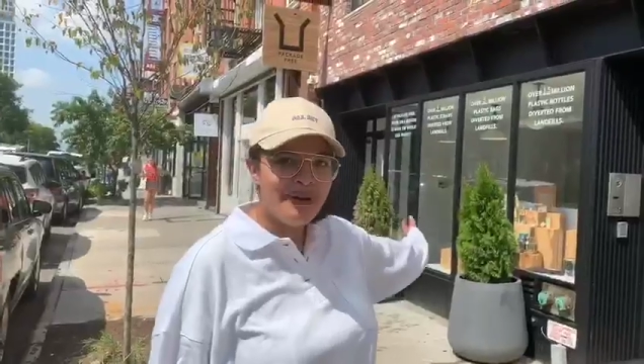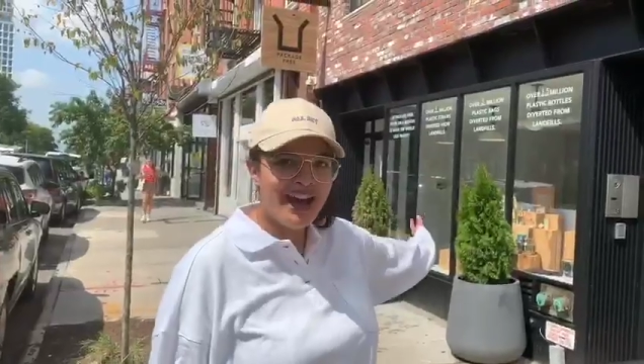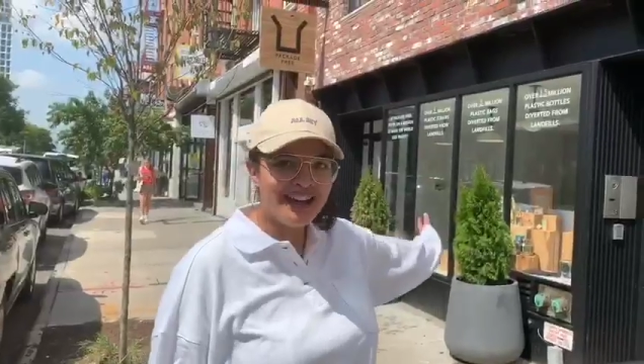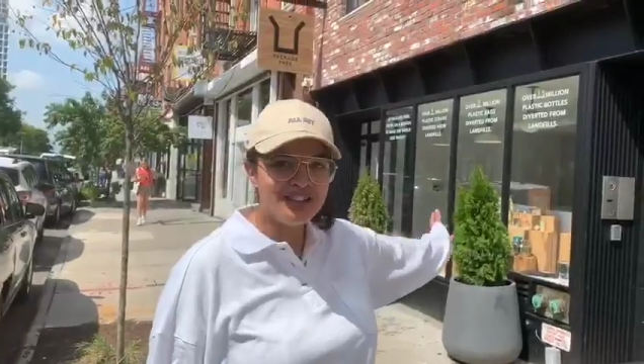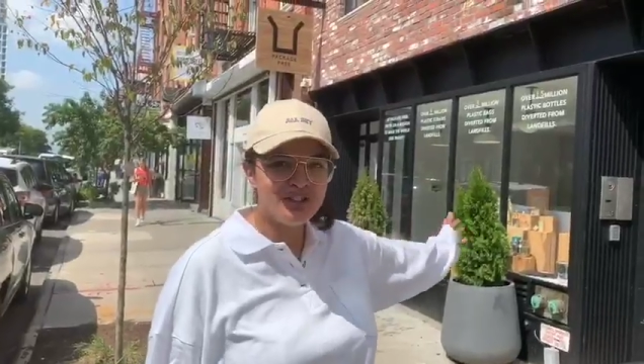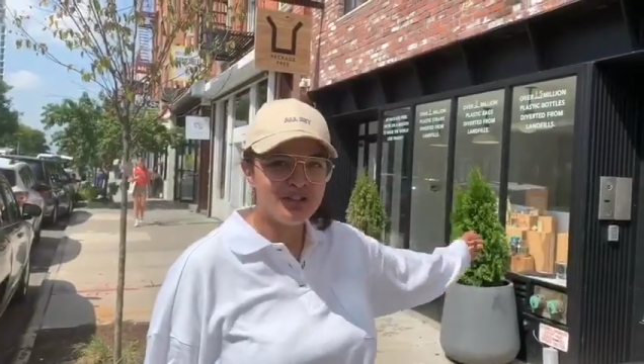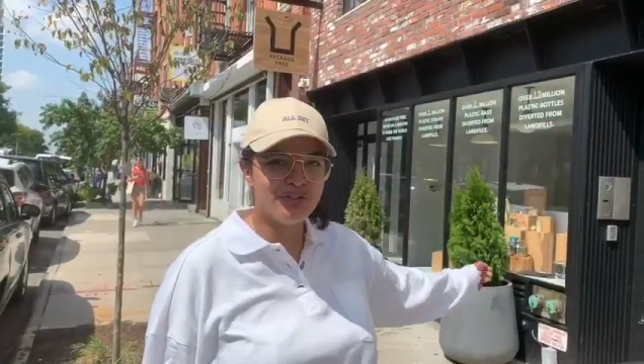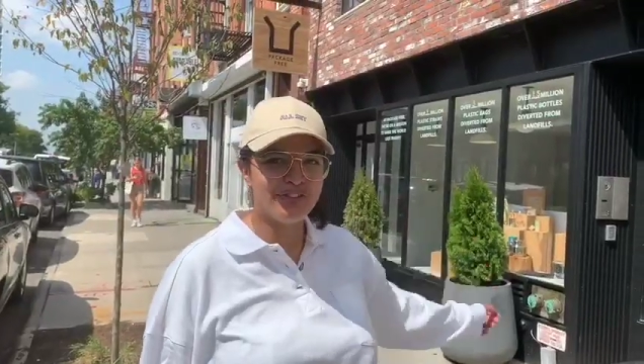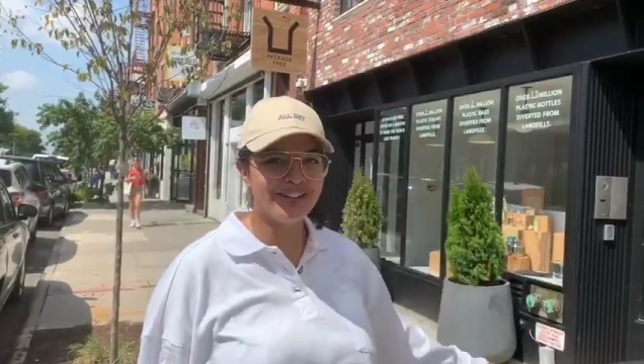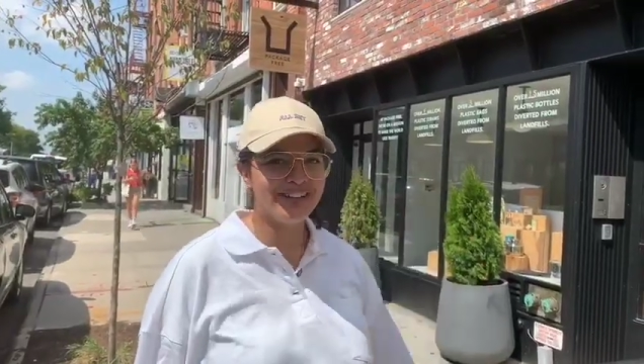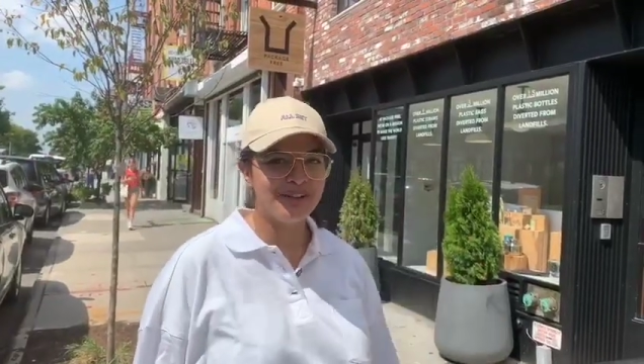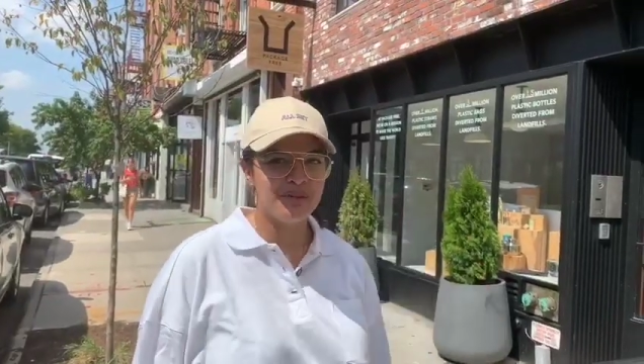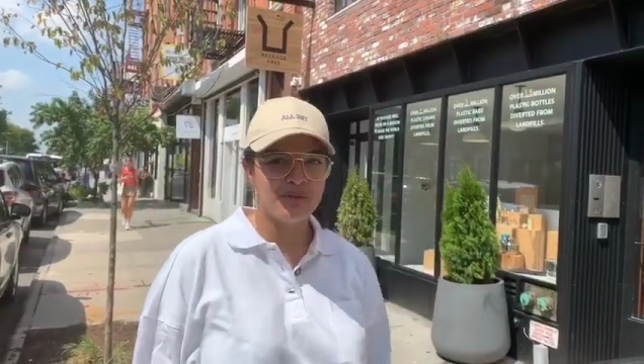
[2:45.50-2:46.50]
Package
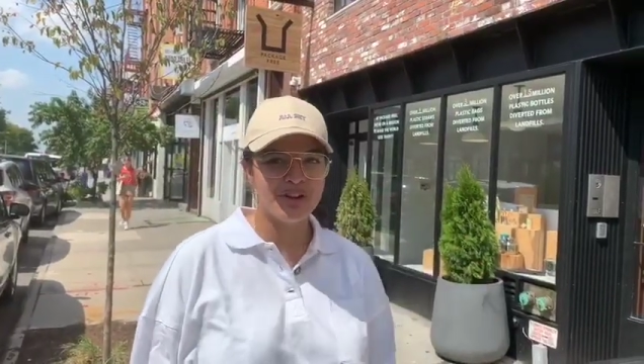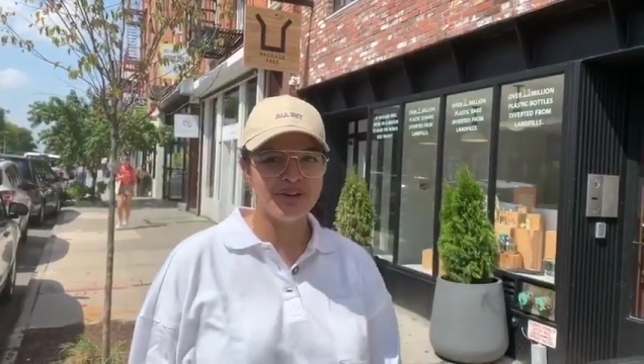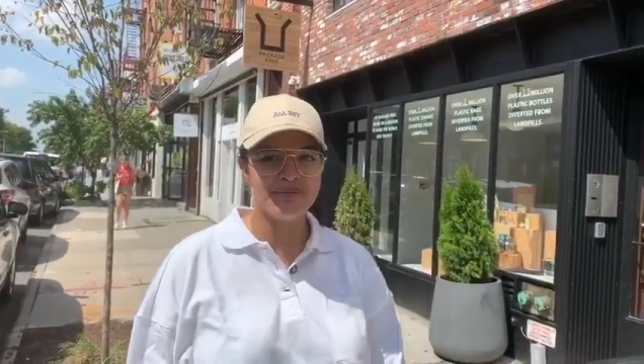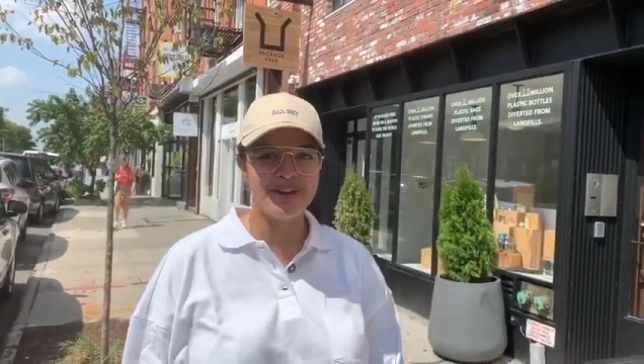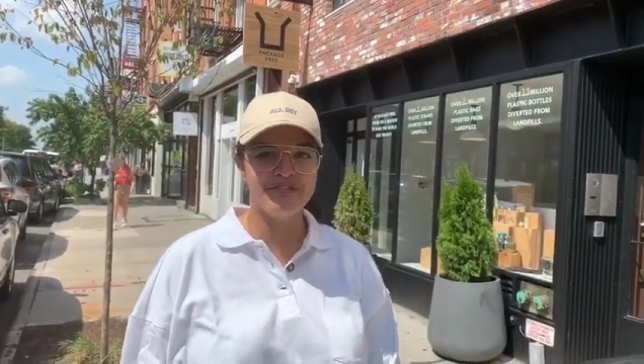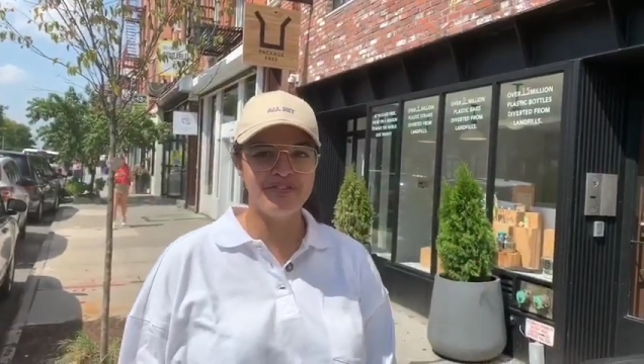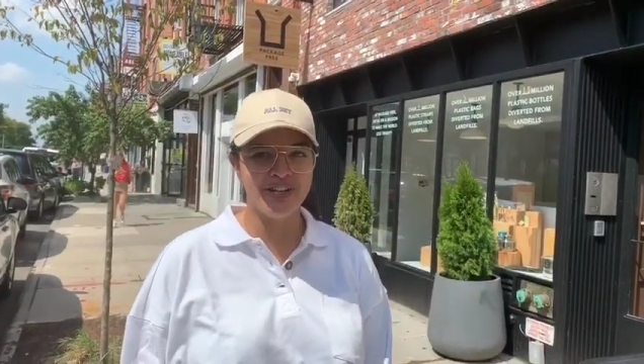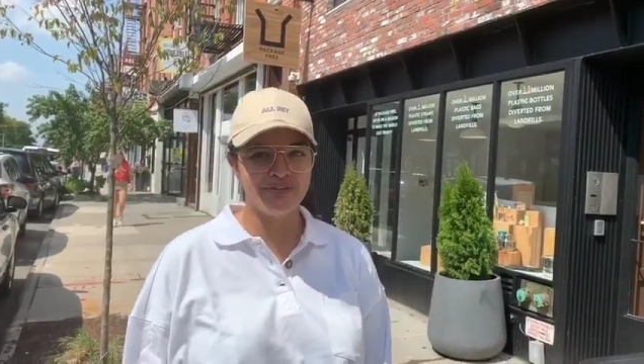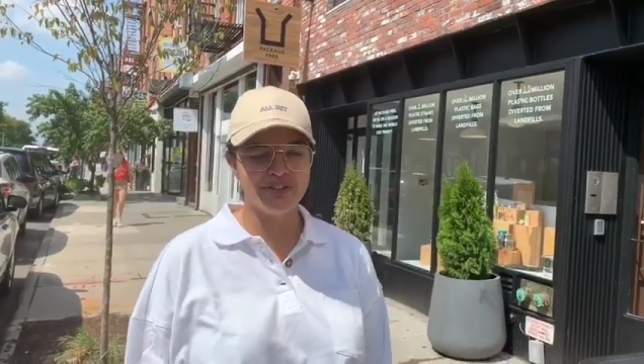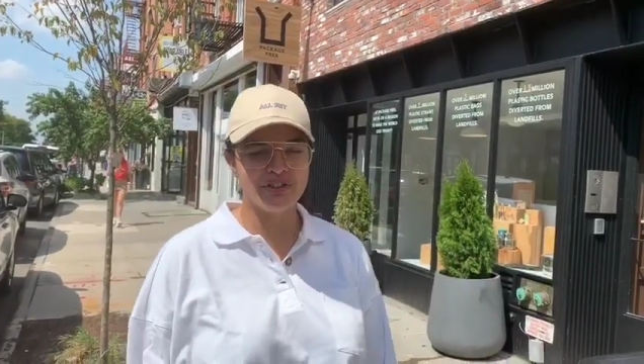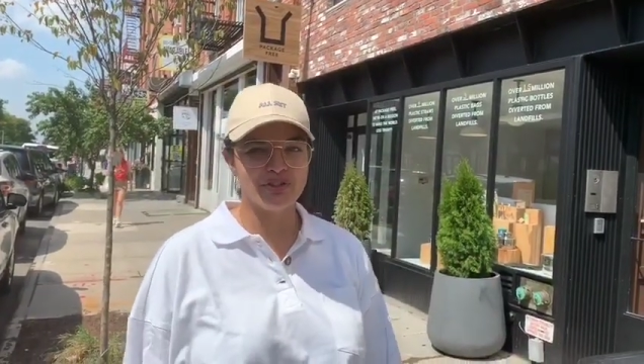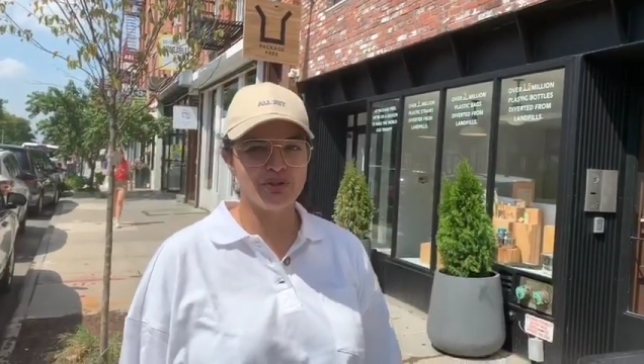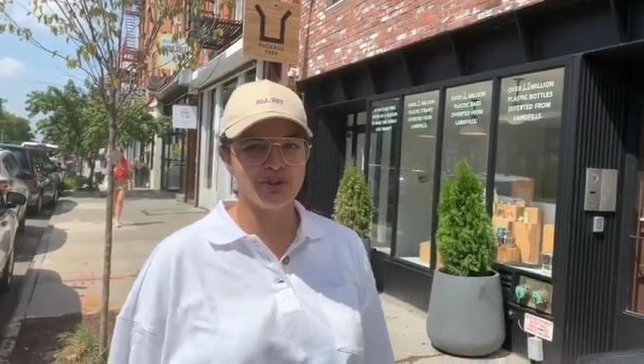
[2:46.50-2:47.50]
Free, one of my
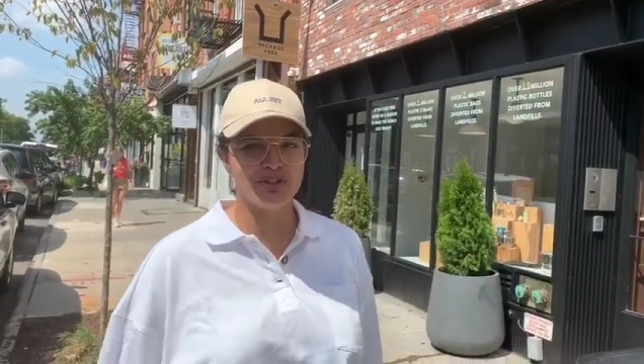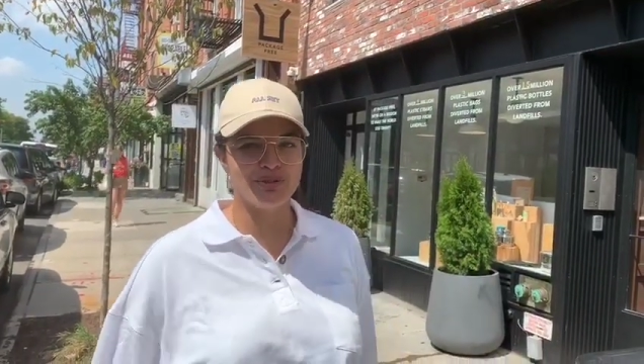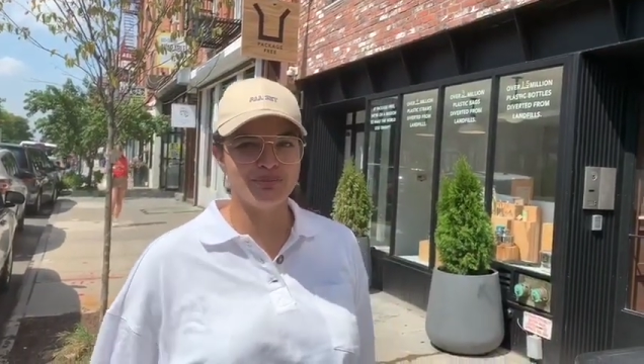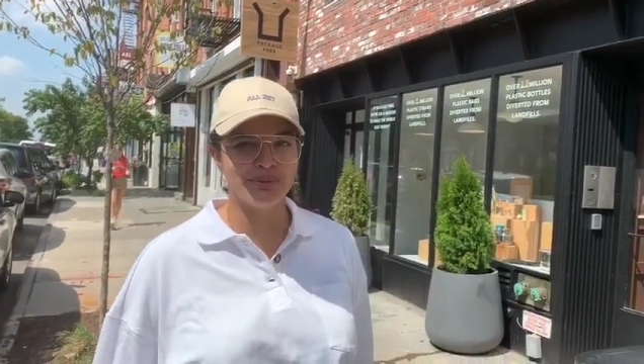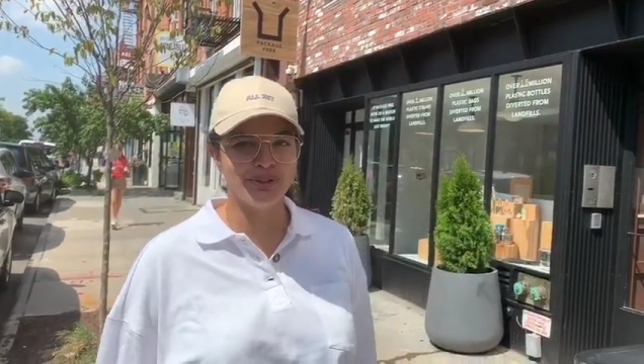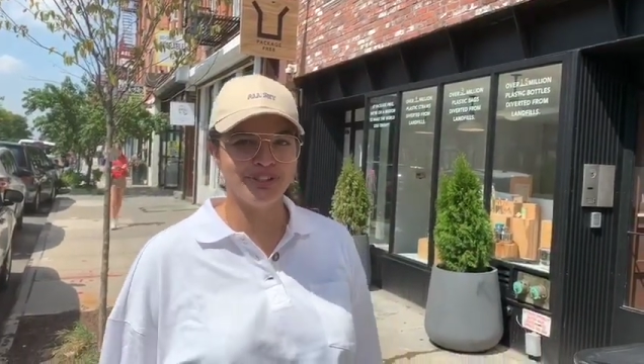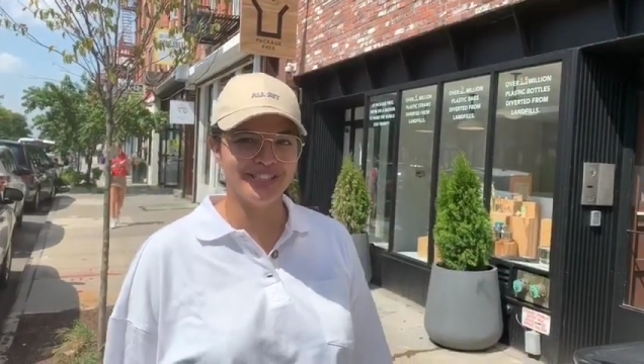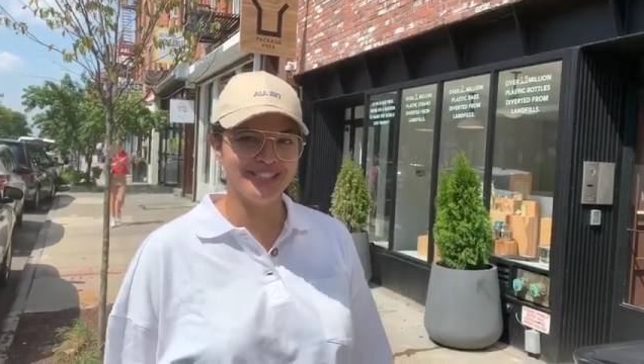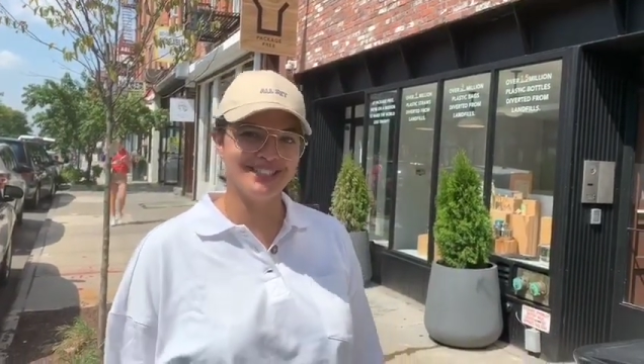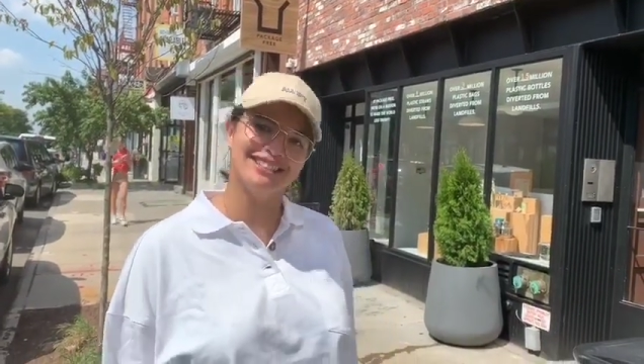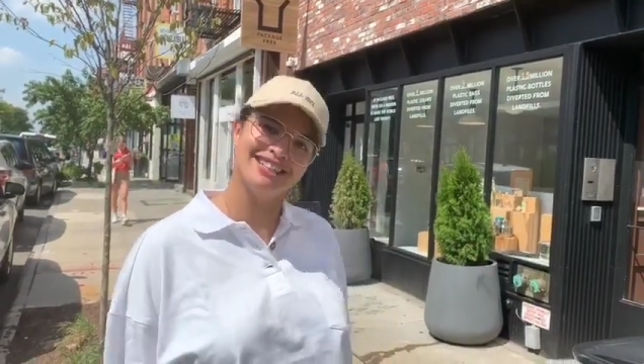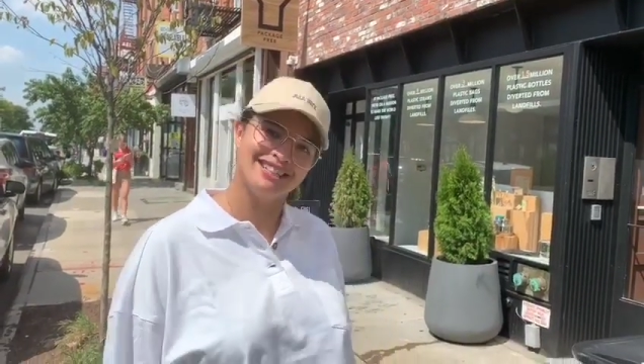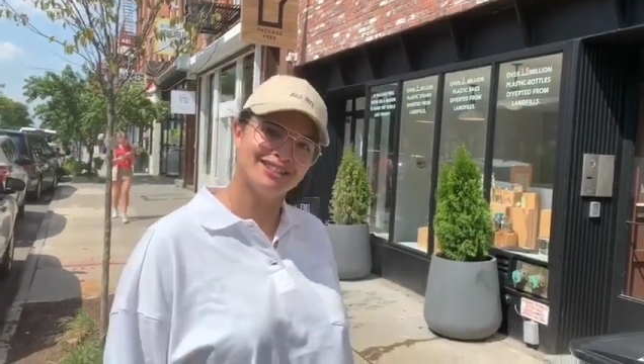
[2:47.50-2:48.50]
favorite stores in Brooklyn.
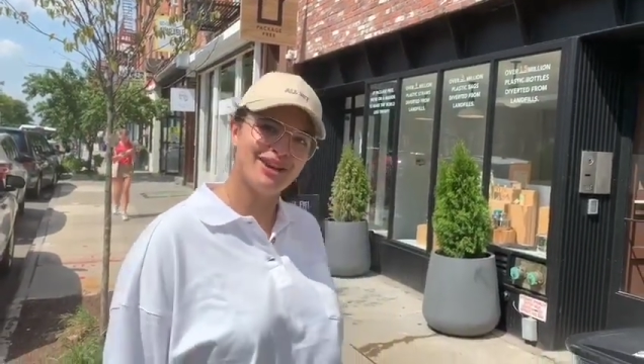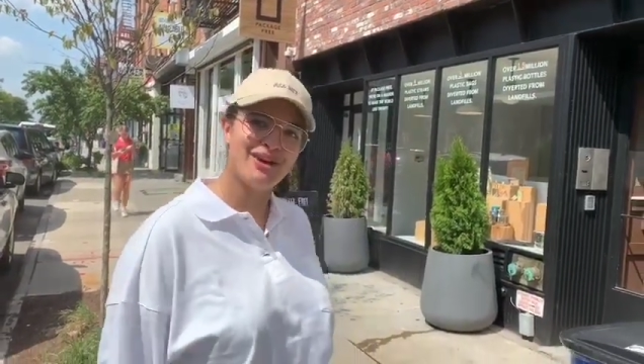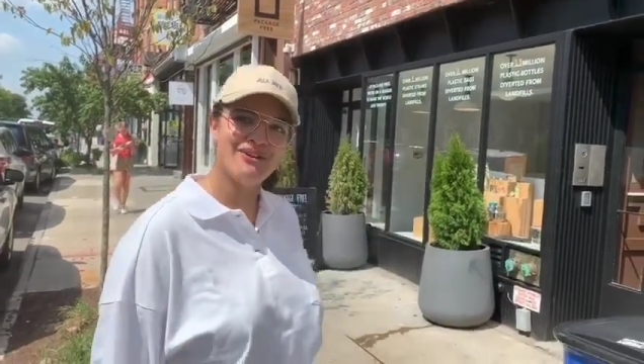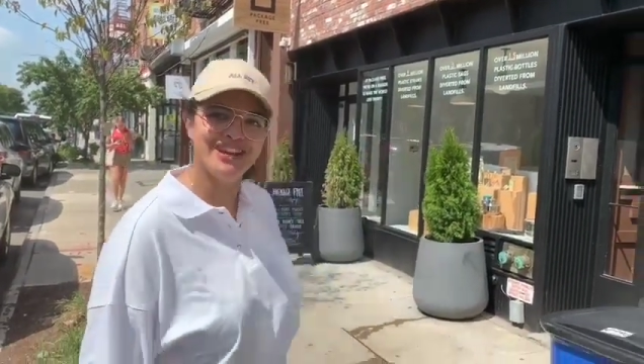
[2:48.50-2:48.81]
Let's go